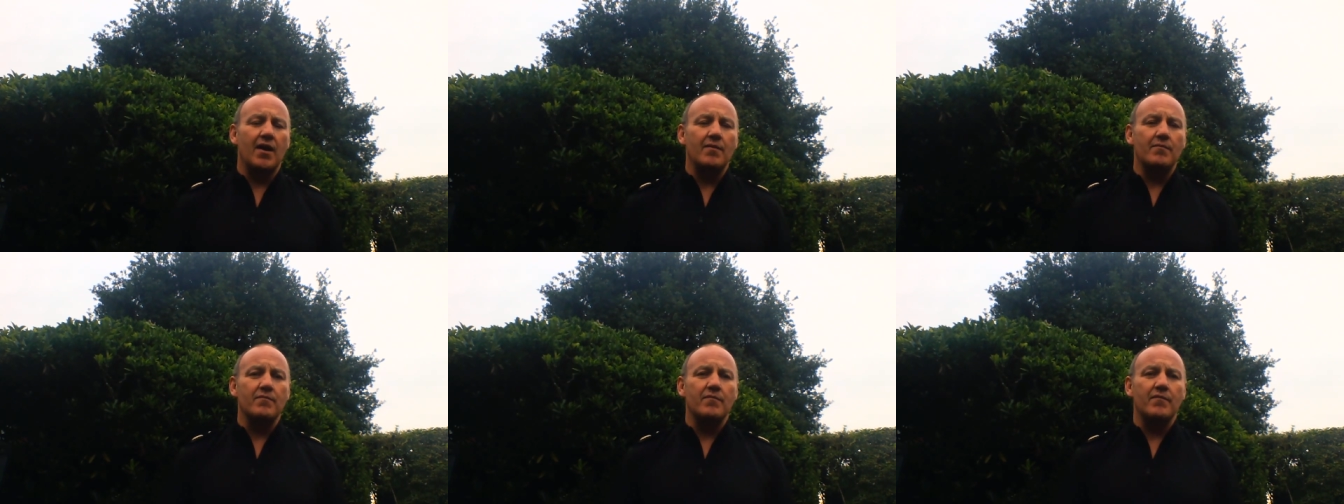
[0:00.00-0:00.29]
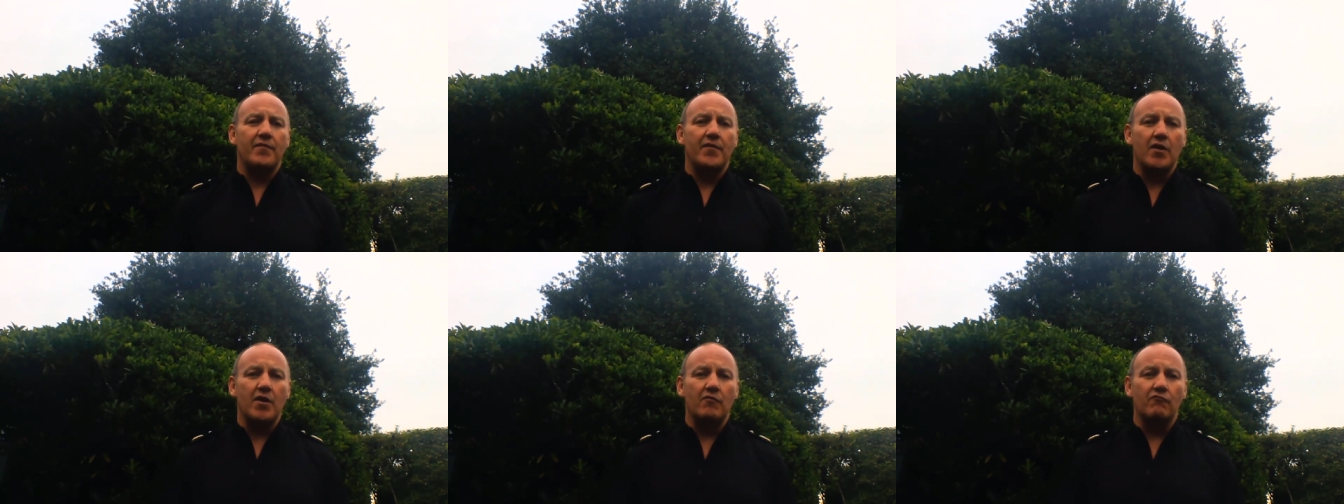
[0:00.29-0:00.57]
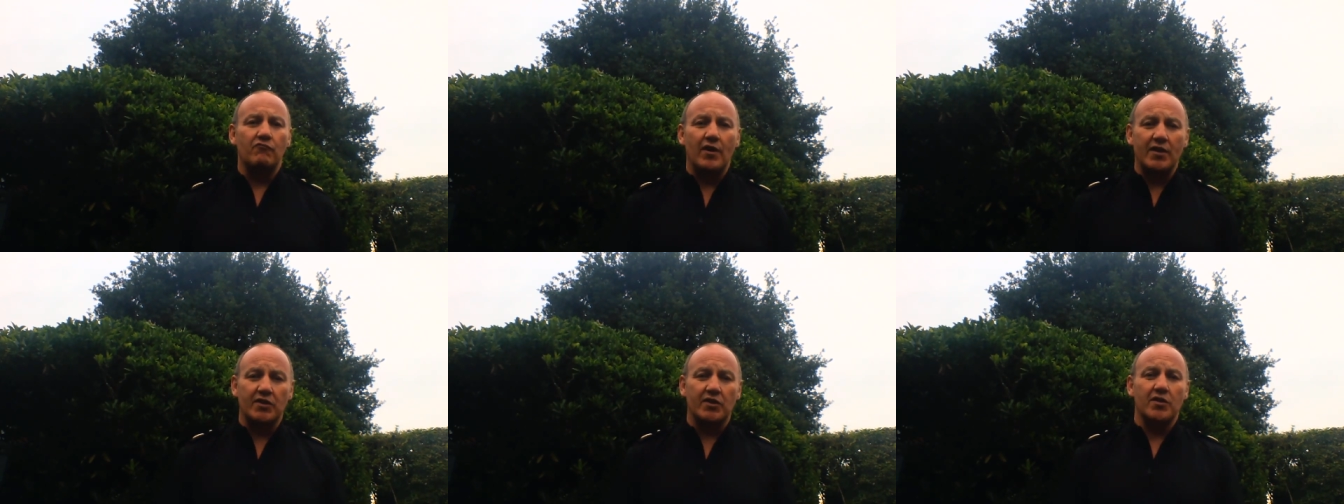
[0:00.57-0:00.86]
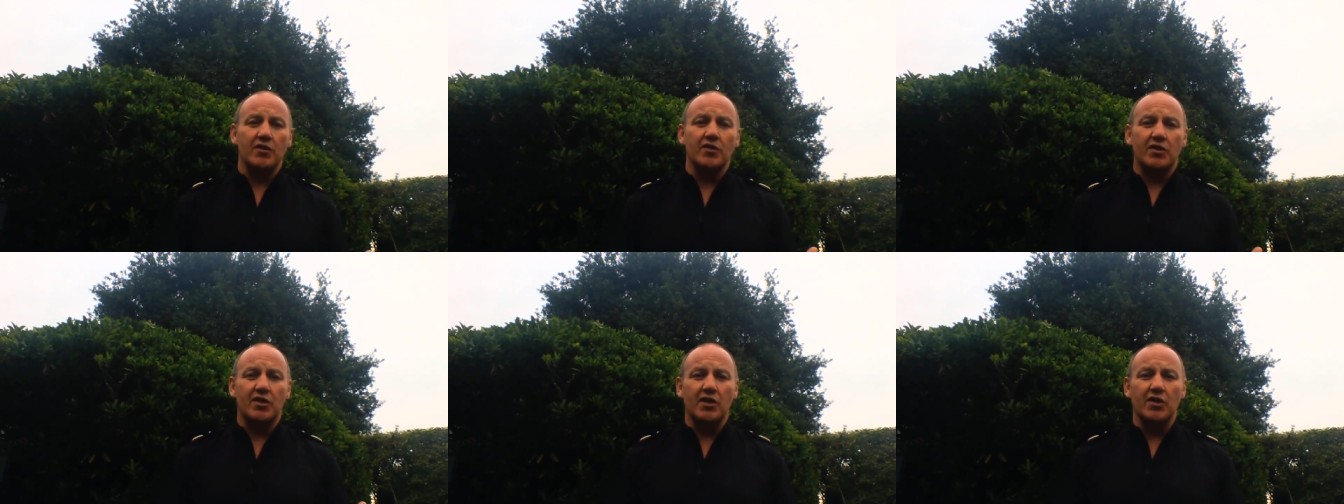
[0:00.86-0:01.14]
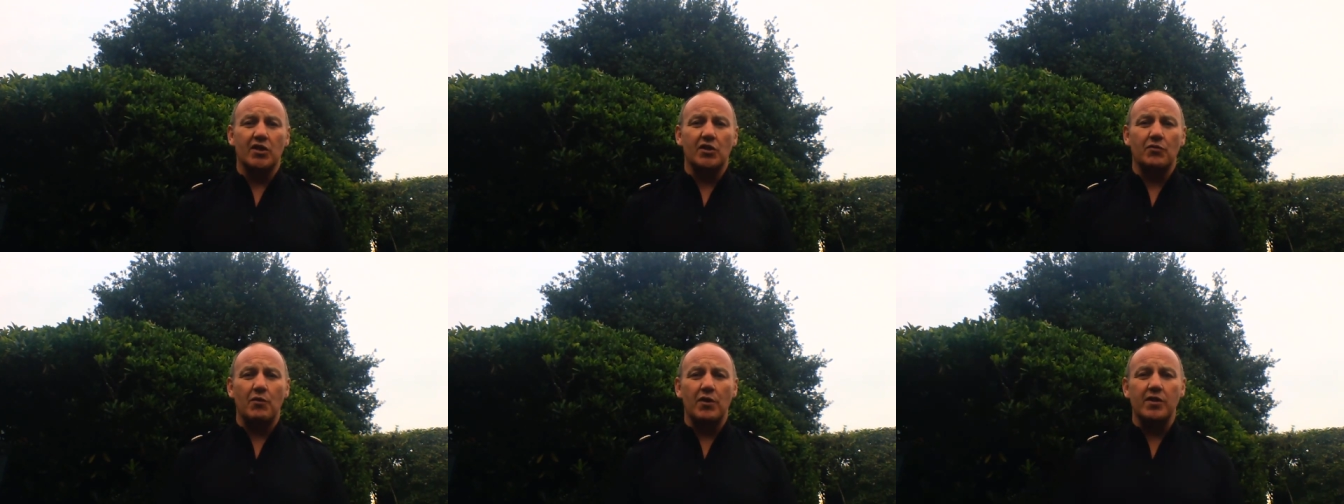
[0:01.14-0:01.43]
Um, for
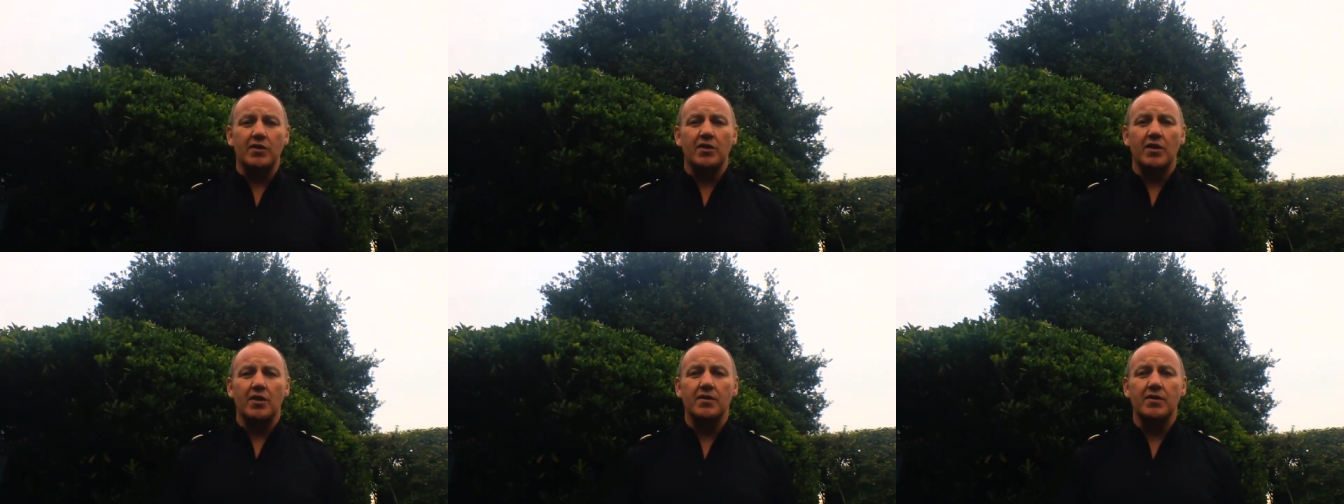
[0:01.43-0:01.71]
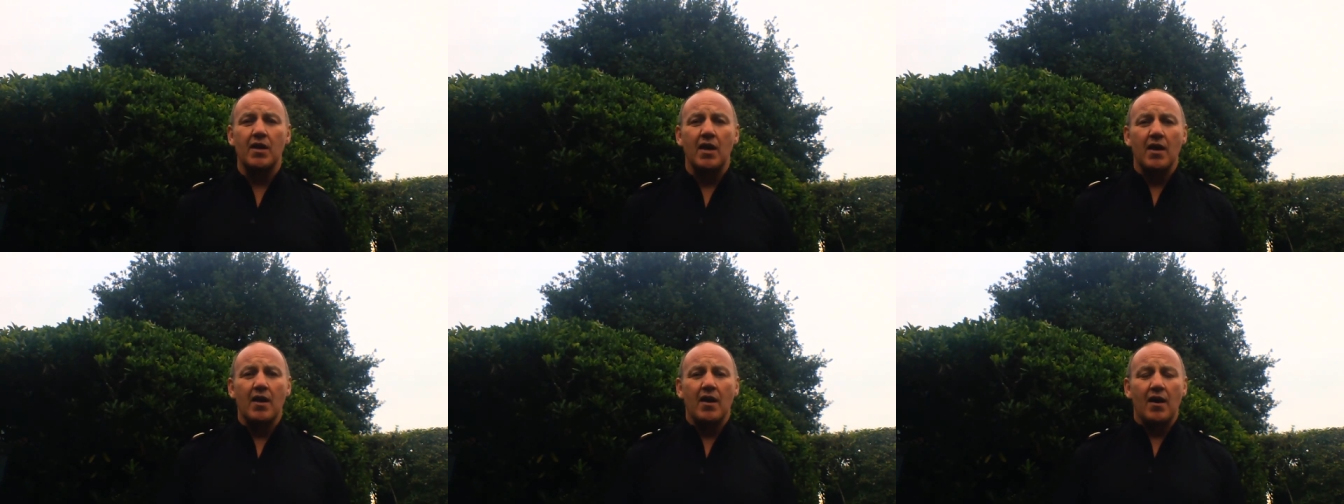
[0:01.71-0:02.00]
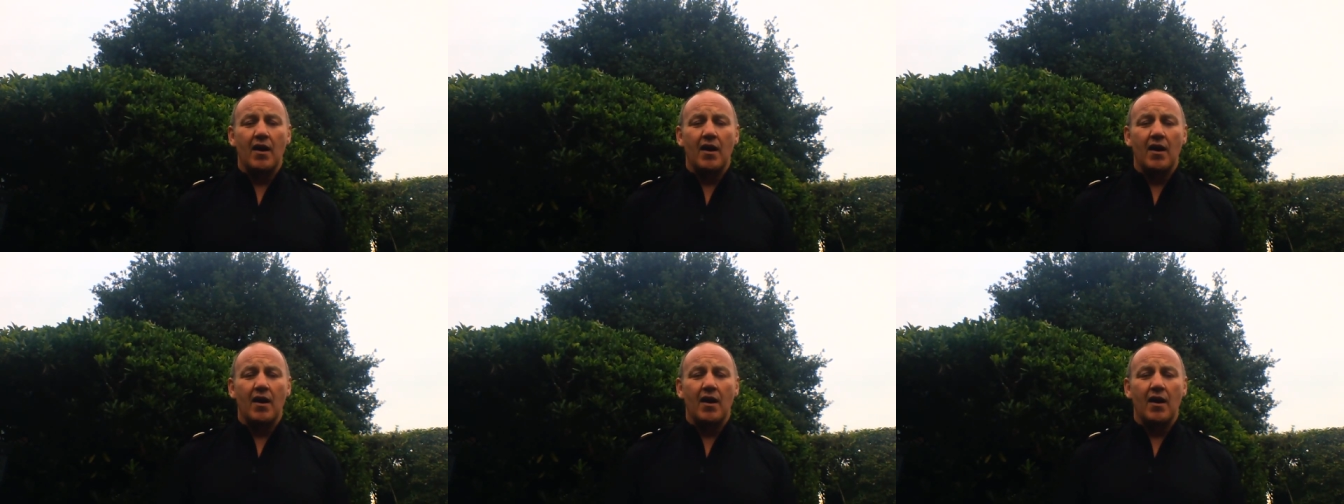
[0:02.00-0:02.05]
residents in Swindon,